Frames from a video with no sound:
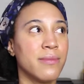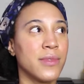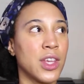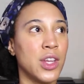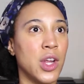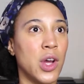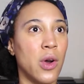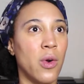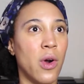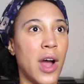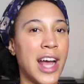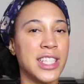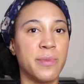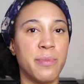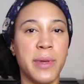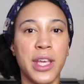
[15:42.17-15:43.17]
you know,
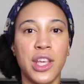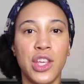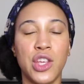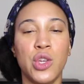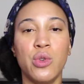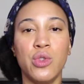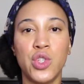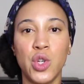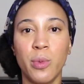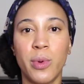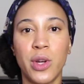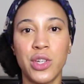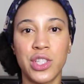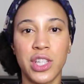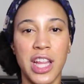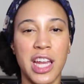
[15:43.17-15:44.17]
as big
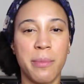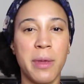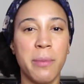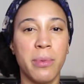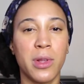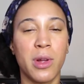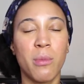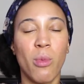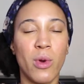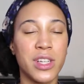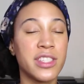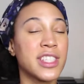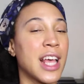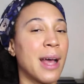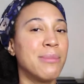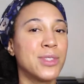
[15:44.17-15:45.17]
YouTubers, a lot of people are more
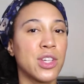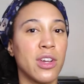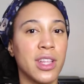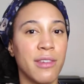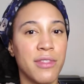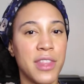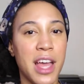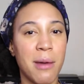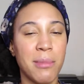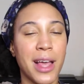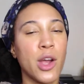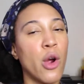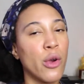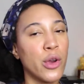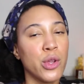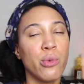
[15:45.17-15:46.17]
skeptical of them. Like,
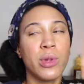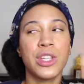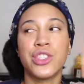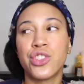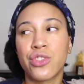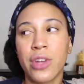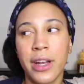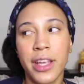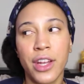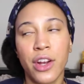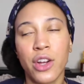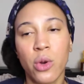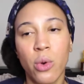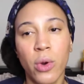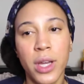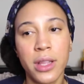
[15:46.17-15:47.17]
oh, are you really just trying to get our
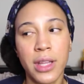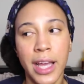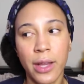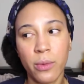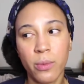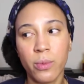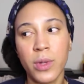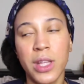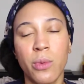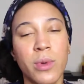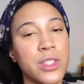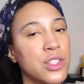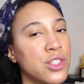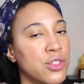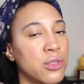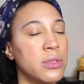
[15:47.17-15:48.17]
coin? Like, really,
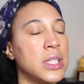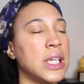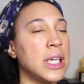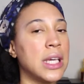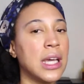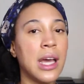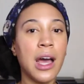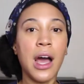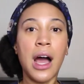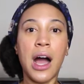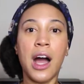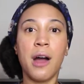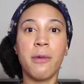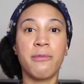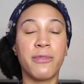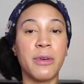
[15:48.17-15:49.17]
what's the true tea?
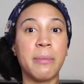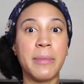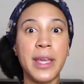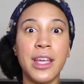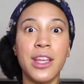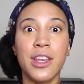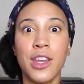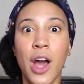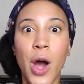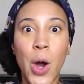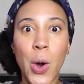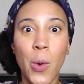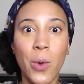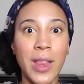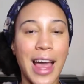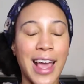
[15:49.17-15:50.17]
Um, for me,
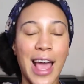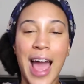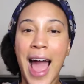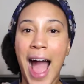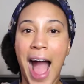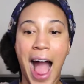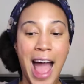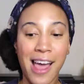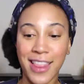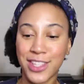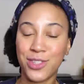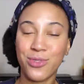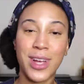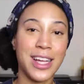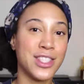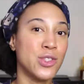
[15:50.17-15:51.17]
no. Like, I let
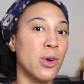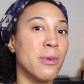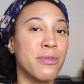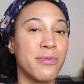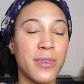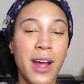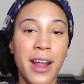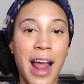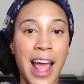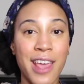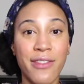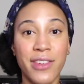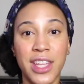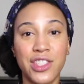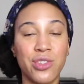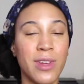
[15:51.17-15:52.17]
you guys know up front. I
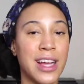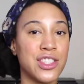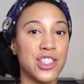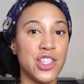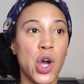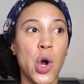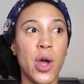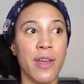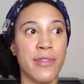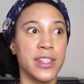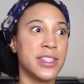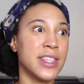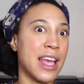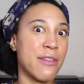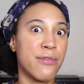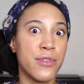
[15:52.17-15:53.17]
even let you guys know if
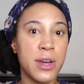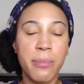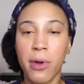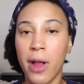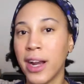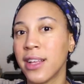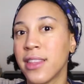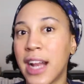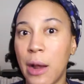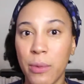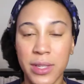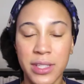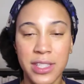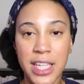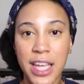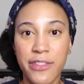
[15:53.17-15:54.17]
it's like free product that I
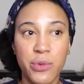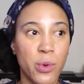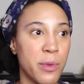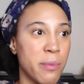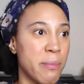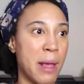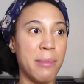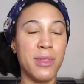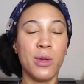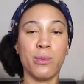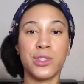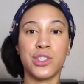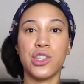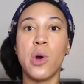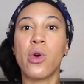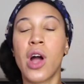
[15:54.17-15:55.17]
received, or maybe there
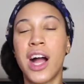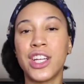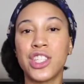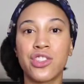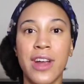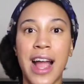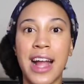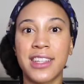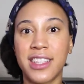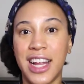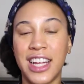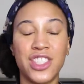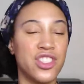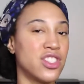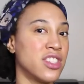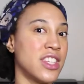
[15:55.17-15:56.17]
was no contract and I
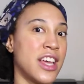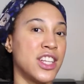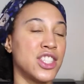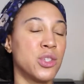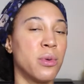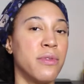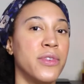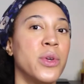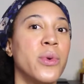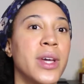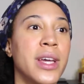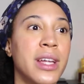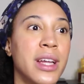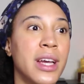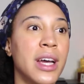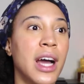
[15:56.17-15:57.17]
just decided to review
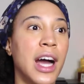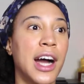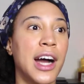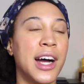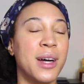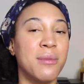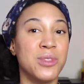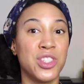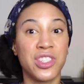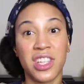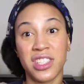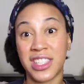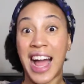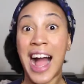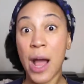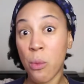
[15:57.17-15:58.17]
it um, just
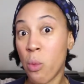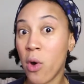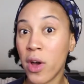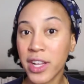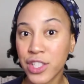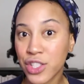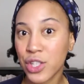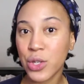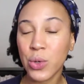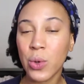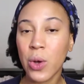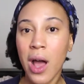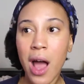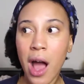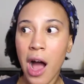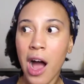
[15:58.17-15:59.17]
because I wanted to.
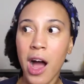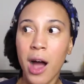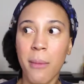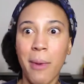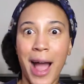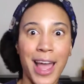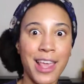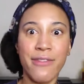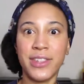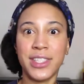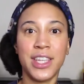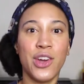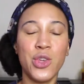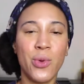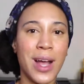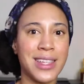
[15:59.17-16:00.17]
Um, I even
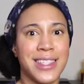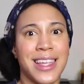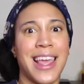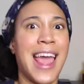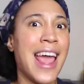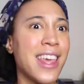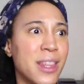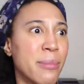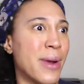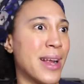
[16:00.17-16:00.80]
tell you guys, like, hey, the